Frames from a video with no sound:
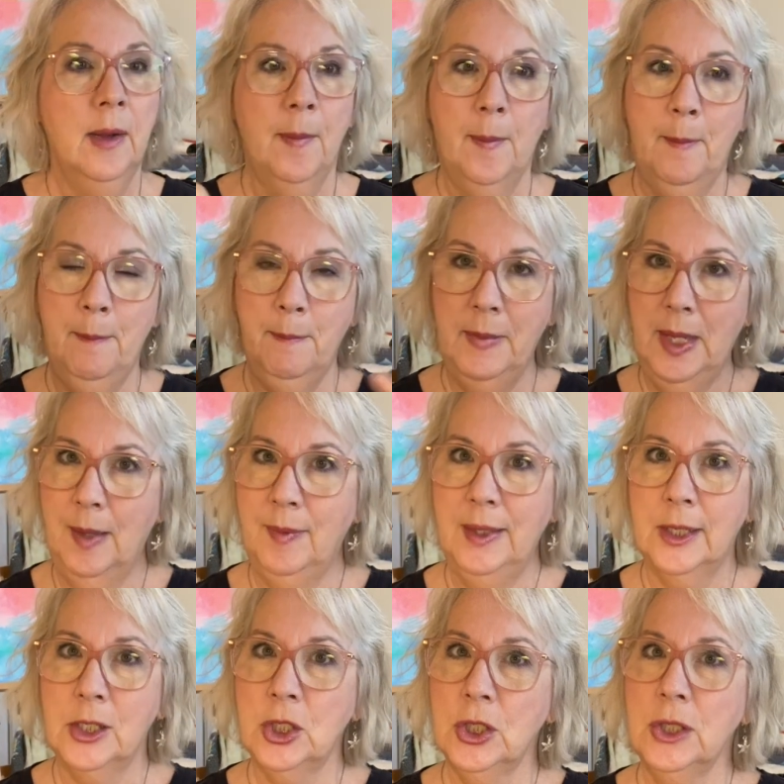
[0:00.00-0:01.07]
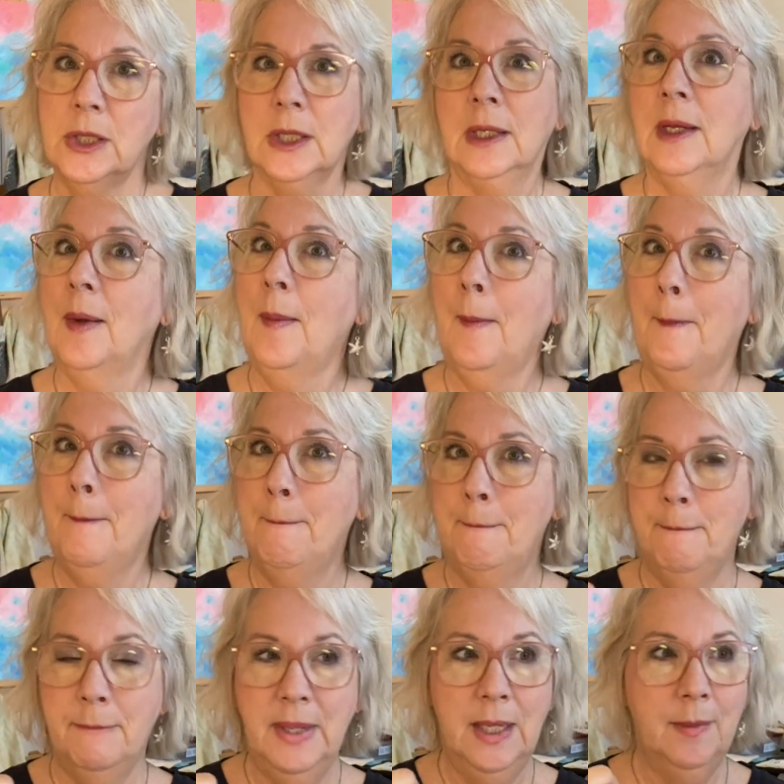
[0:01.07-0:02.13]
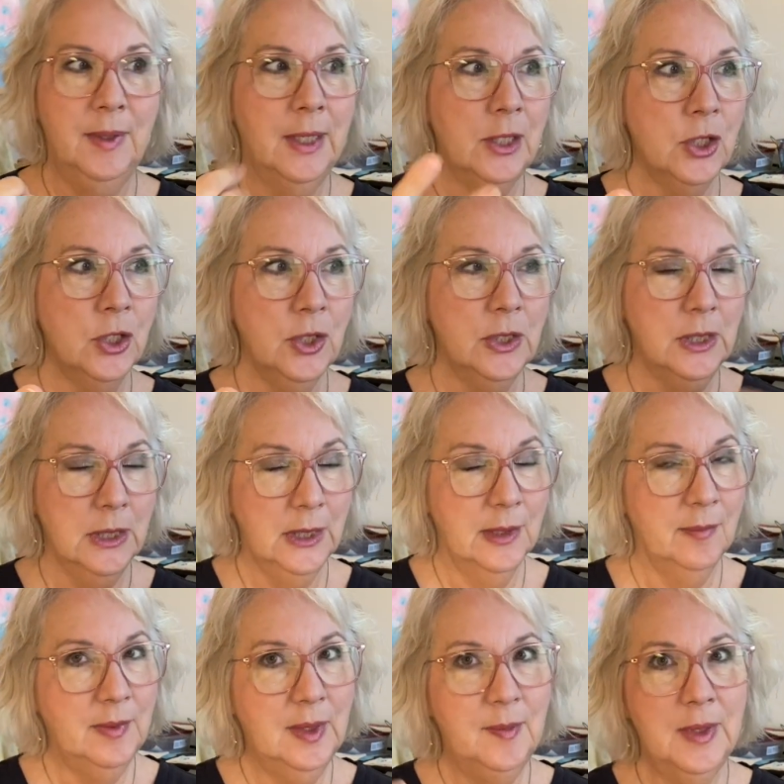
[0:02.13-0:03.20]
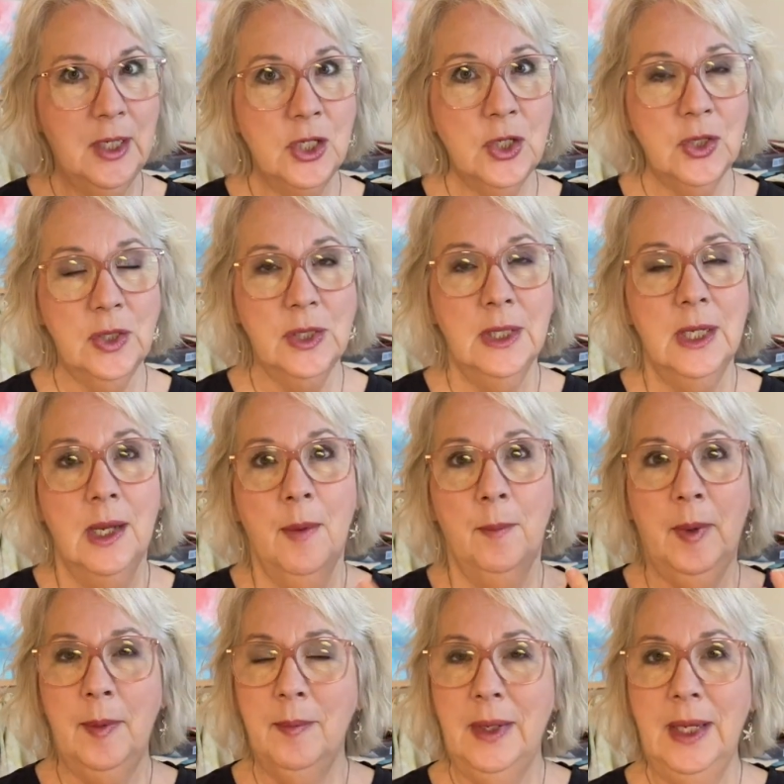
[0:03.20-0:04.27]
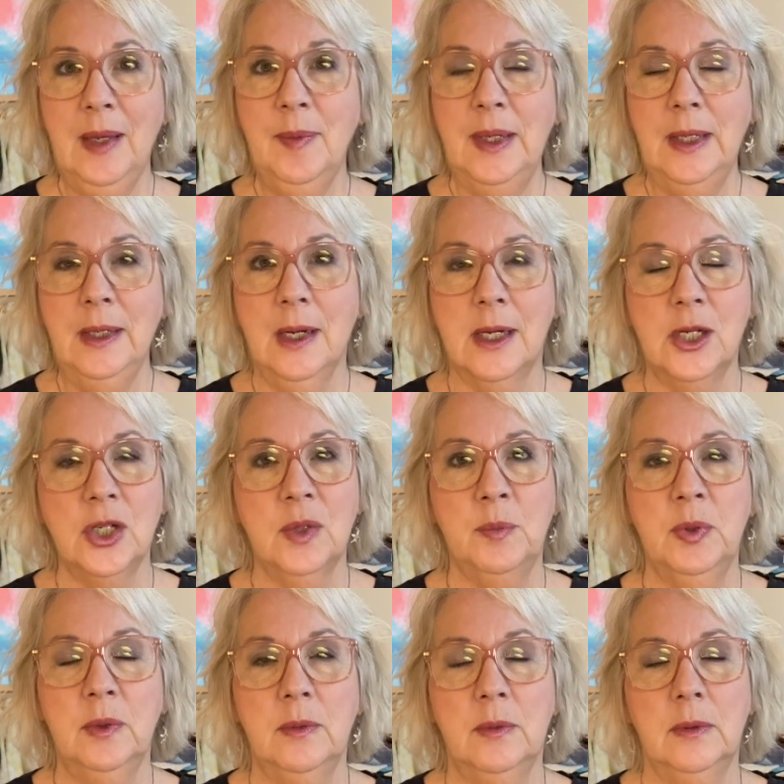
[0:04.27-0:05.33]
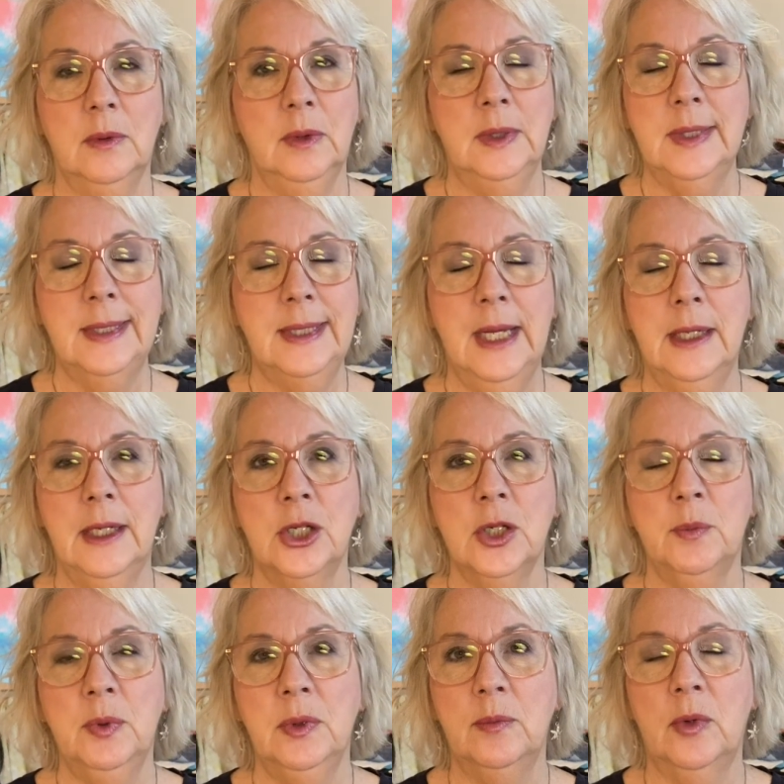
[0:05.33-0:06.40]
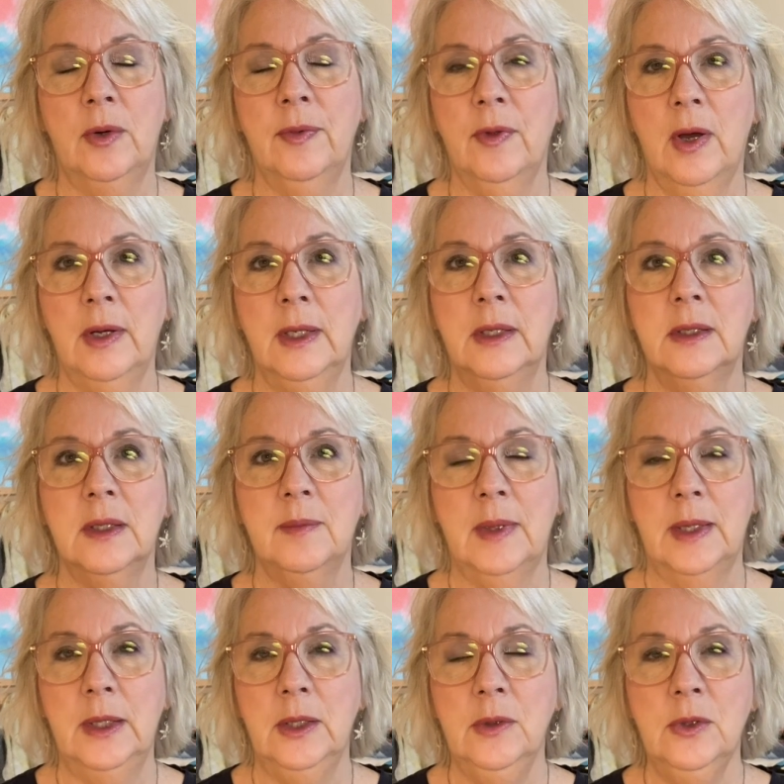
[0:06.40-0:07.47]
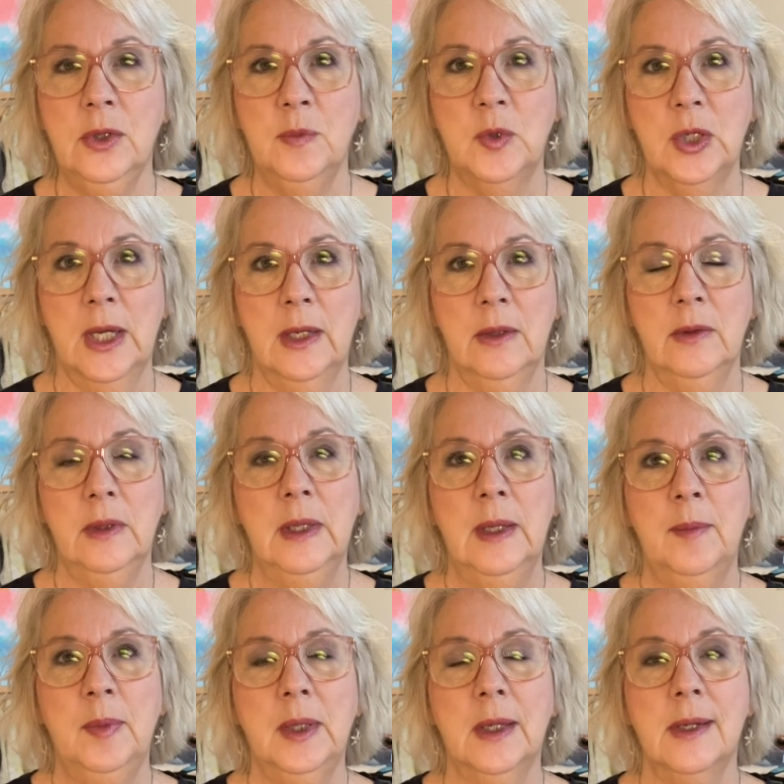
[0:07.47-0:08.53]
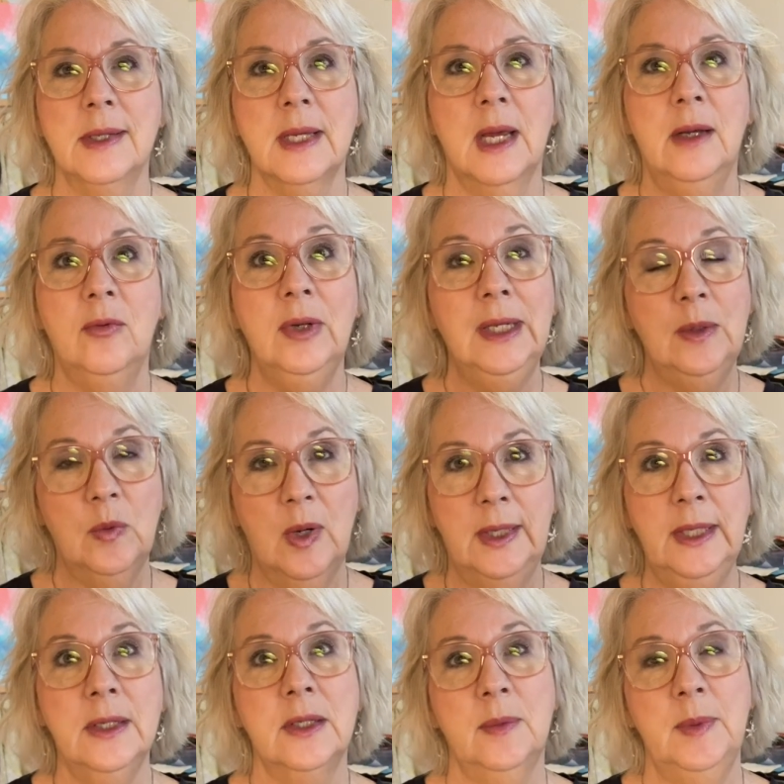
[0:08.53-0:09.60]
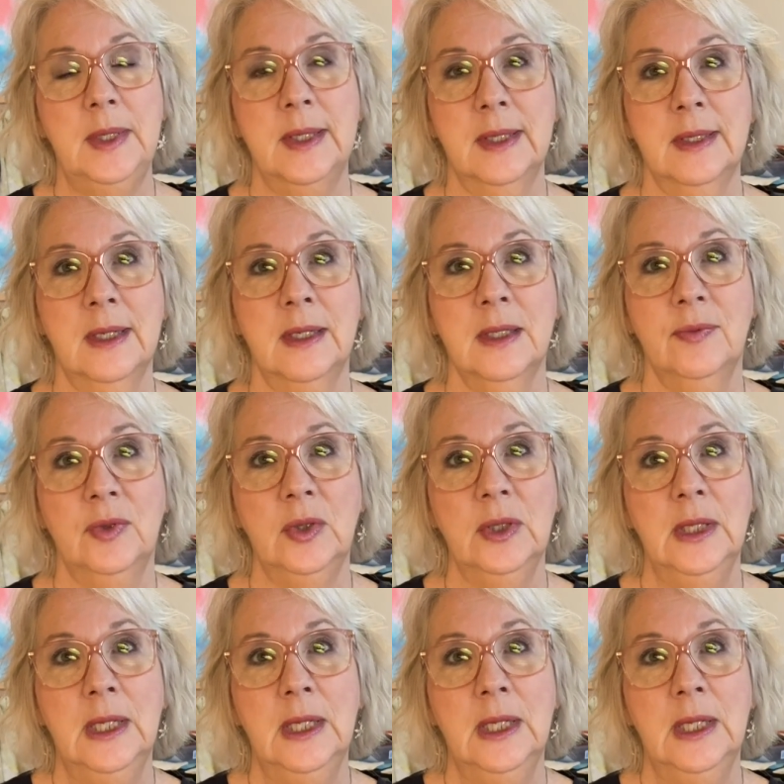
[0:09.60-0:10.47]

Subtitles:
Maybe I should. Maybe I should. Maybe I should. But maybe I should put more thought into my YouTube channel because I really want it to be successful.